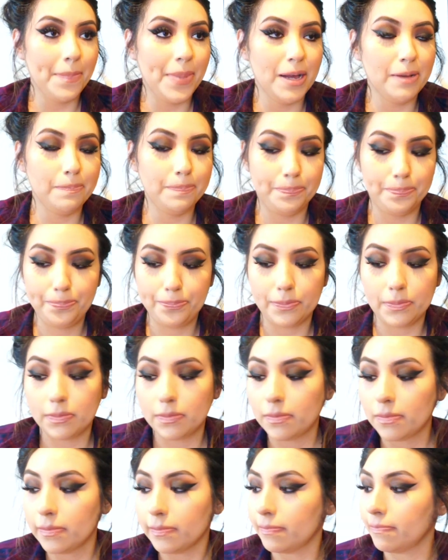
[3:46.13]
But
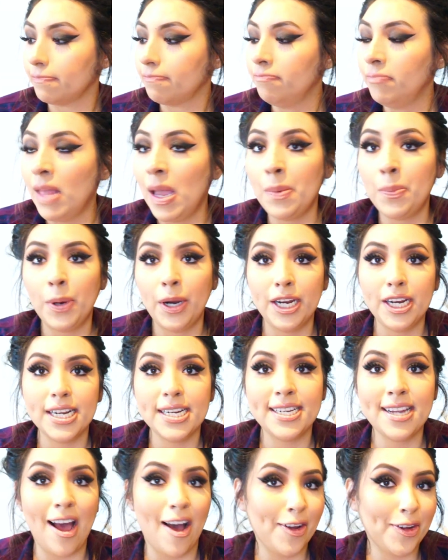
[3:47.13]
I'm ready
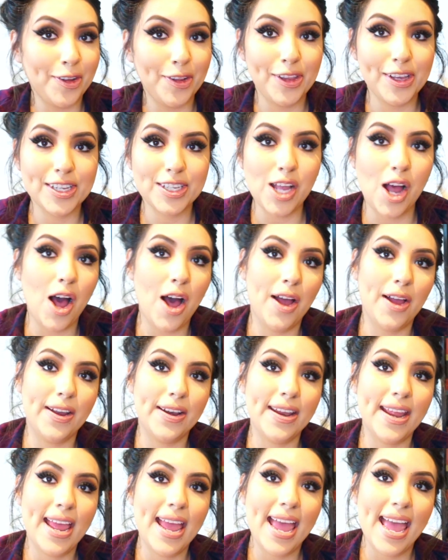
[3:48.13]
to tackle this
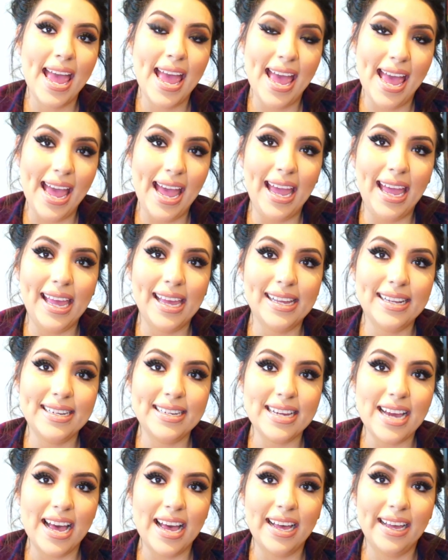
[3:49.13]
on and